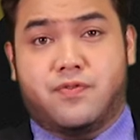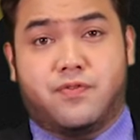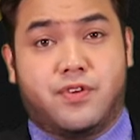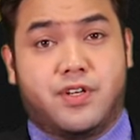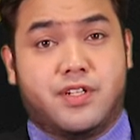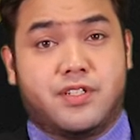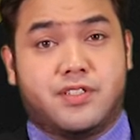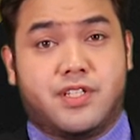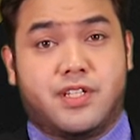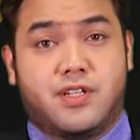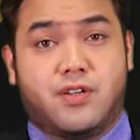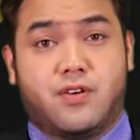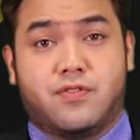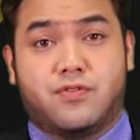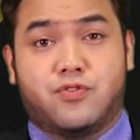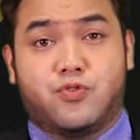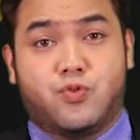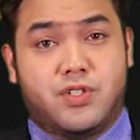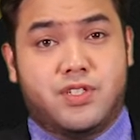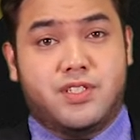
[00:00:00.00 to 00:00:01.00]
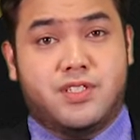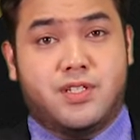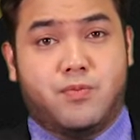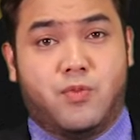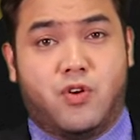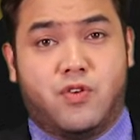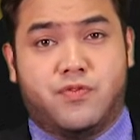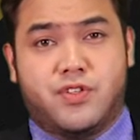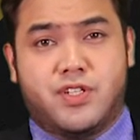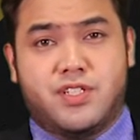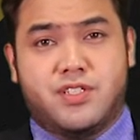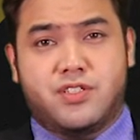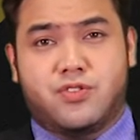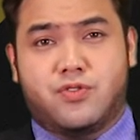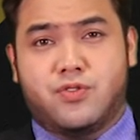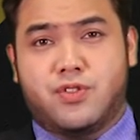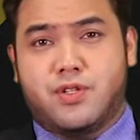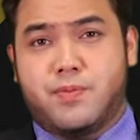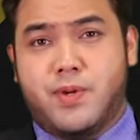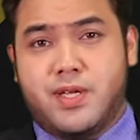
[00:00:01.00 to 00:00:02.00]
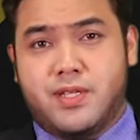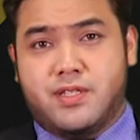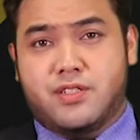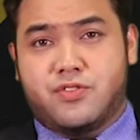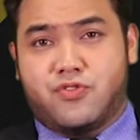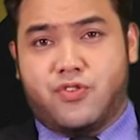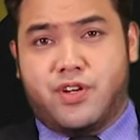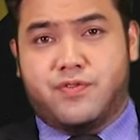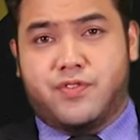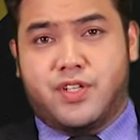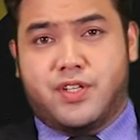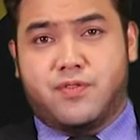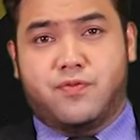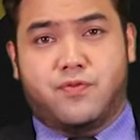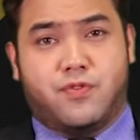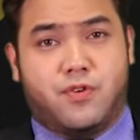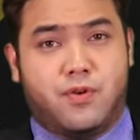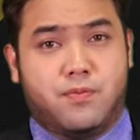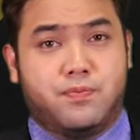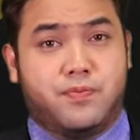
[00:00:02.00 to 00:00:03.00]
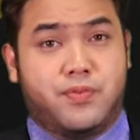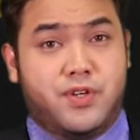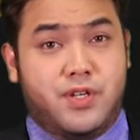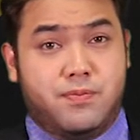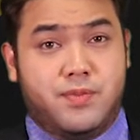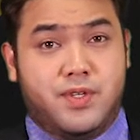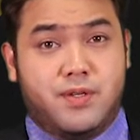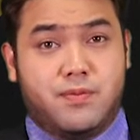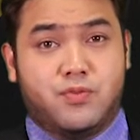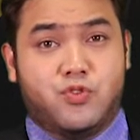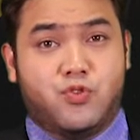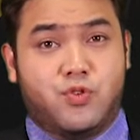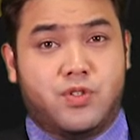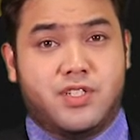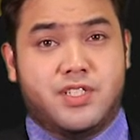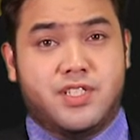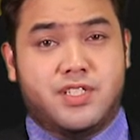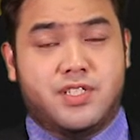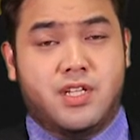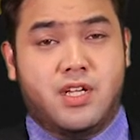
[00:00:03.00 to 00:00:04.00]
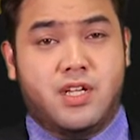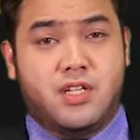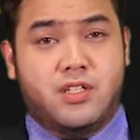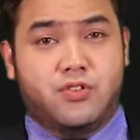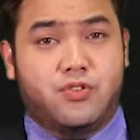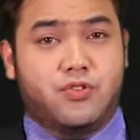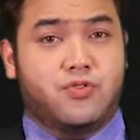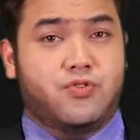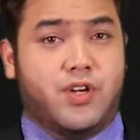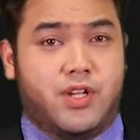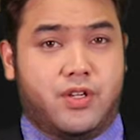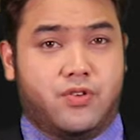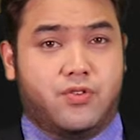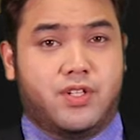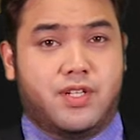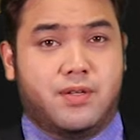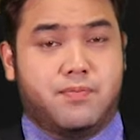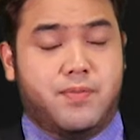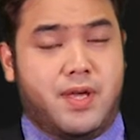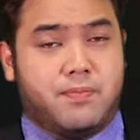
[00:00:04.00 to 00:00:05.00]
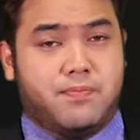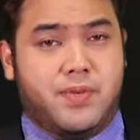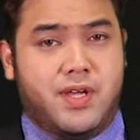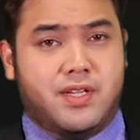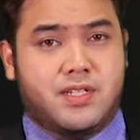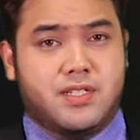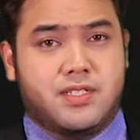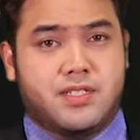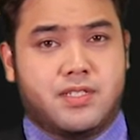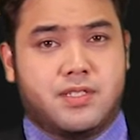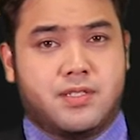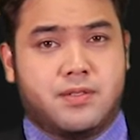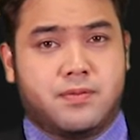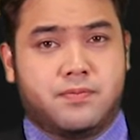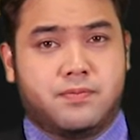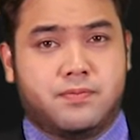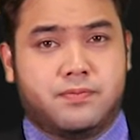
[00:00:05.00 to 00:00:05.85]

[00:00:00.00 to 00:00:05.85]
variety of tourism offerings to the better traffic from premium tourists to regular backpackers.